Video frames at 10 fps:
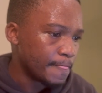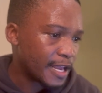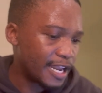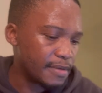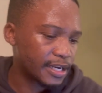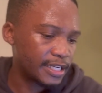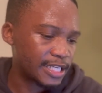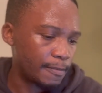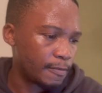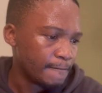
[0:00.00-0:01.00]
Let me read
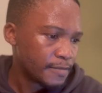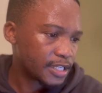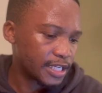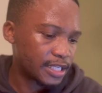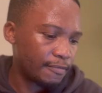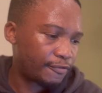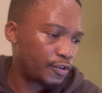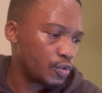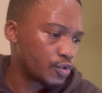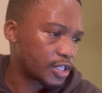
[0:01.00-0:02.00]
some just some
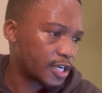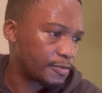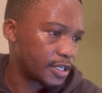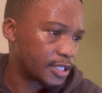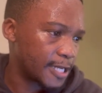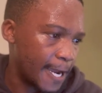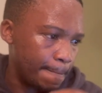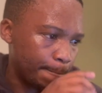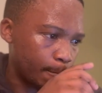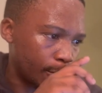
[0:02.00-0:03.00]
few scriptures
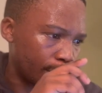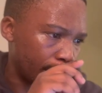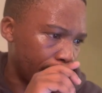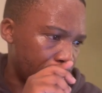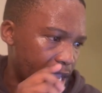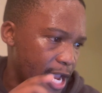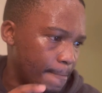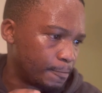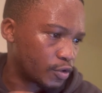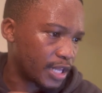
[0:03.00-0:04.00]
um,
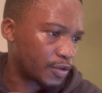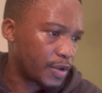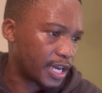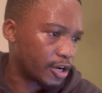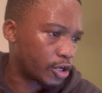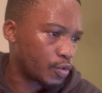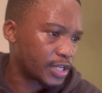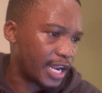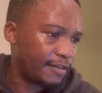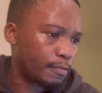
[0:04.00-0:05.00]
um, so that we can close.
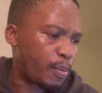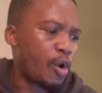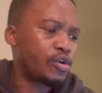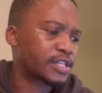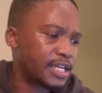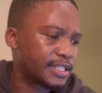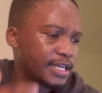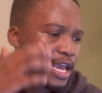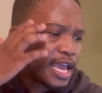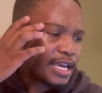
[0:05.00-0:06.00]
I love Paul says,
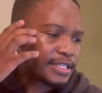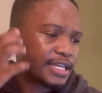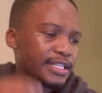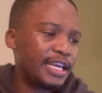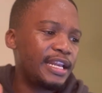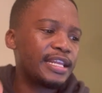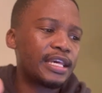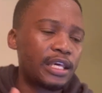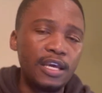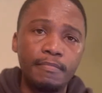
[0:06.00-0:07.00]
he says, in
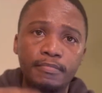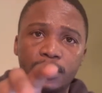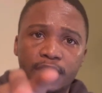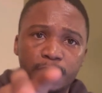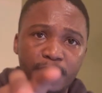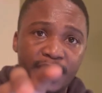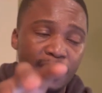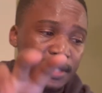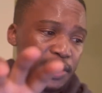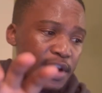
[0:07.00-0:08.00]
him, speaking
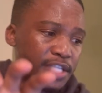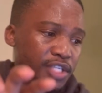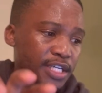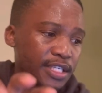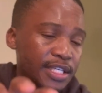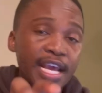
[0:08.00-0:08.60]
about Christ Jesus,